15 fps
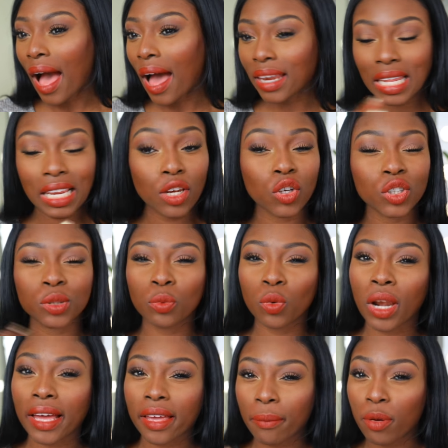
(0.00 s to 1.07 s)
And it looks
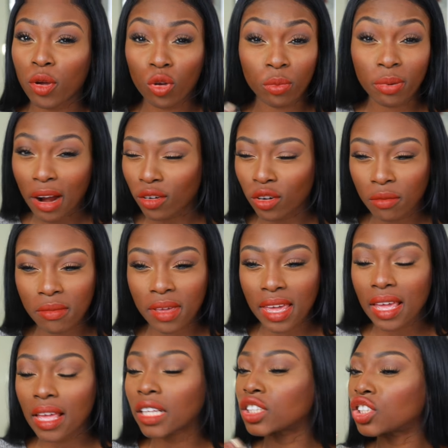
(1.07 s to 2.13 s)
more like a poo brown on
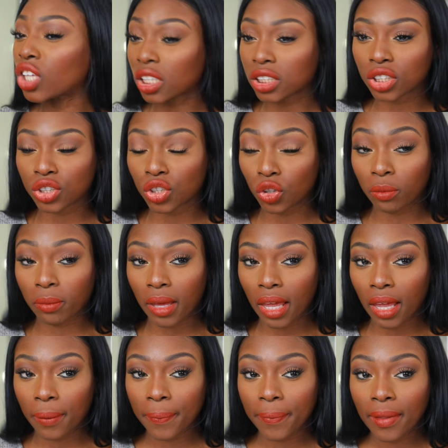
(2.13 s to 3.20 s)
me. Doesn't suit
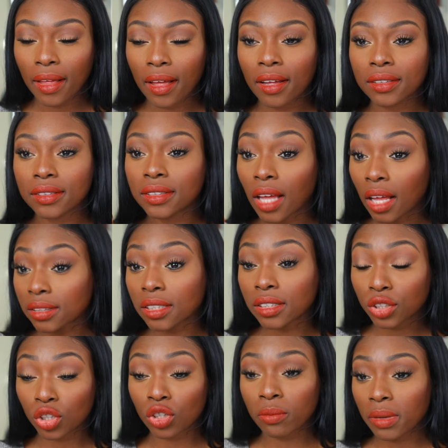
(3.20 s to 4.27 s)
me. Doesn't
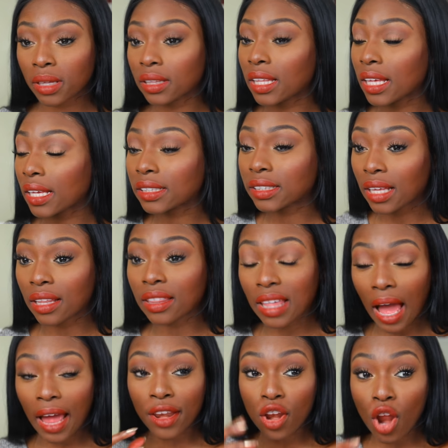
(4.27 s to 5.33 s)
suit me.
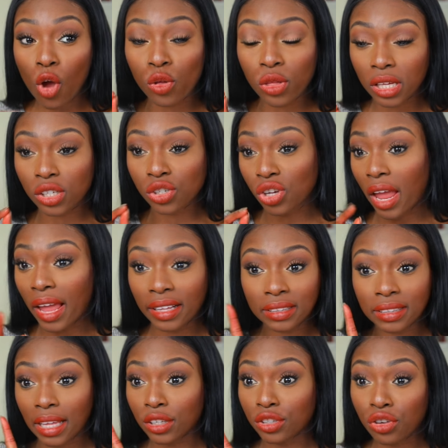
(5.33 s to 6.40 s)
I know these
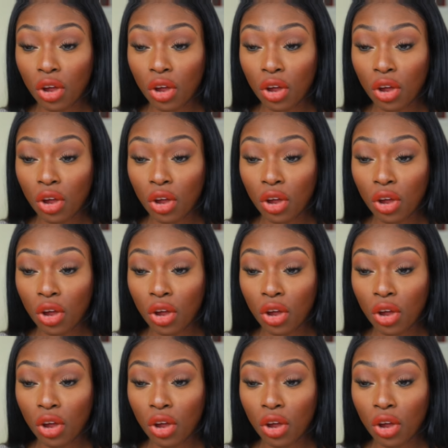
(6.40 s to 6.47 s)
shades, they